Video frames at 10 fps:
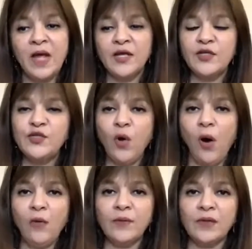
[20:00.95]

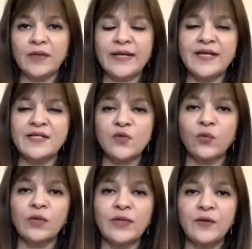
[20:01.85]
Your work is
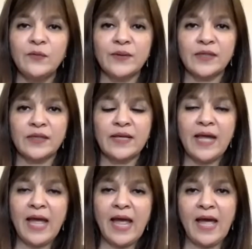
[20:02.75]
only within,
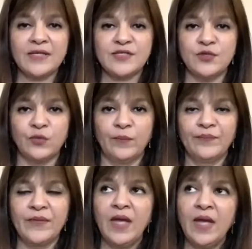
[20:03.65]
at you.
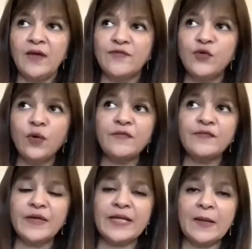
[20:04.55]
If you are
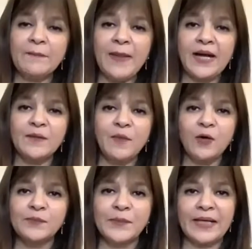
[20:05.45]
feeling bad
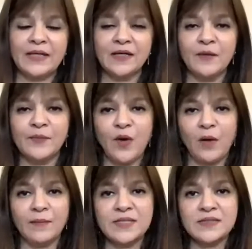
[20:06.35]
about breaking a
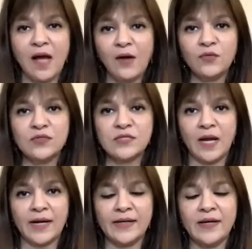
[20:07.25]
promise
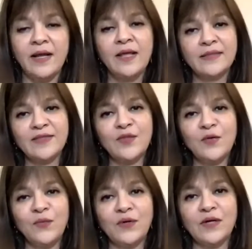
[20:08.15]
outside, then the
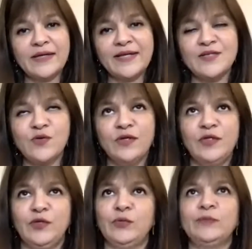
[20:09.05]
work is on
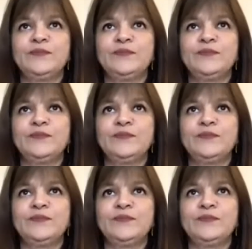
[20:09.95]
you.